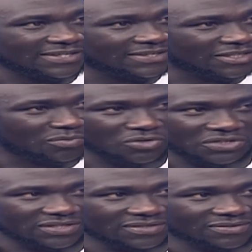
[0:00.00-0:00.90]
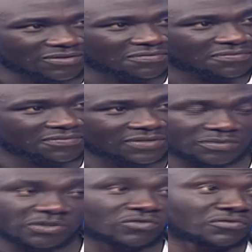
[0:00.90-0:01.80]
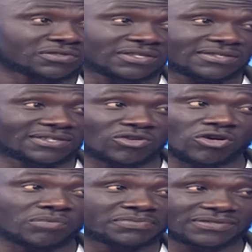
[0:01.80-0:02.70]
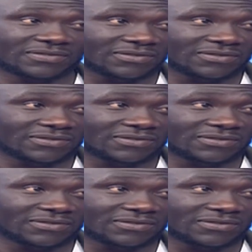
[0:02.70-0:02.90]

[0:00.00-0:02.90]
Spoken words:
exposures of the Special Forces, you know, ops.